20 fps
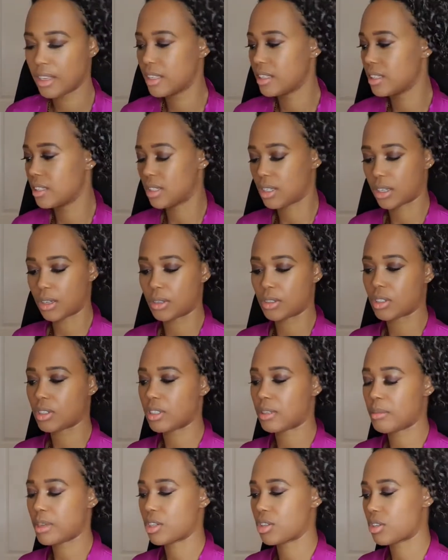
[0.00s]
So just
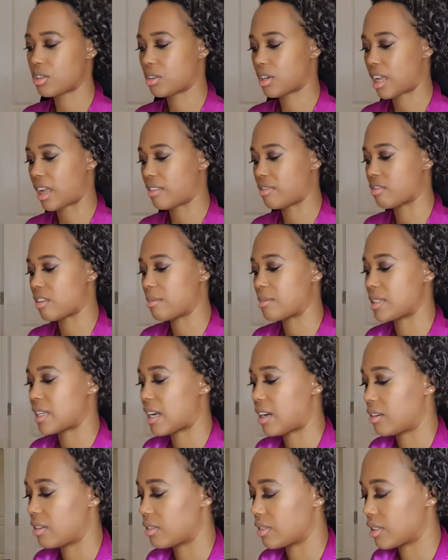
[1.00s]
to make sure that I've rubbed
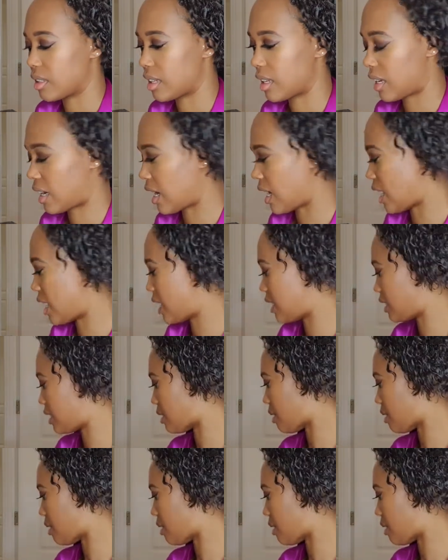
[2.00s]
out and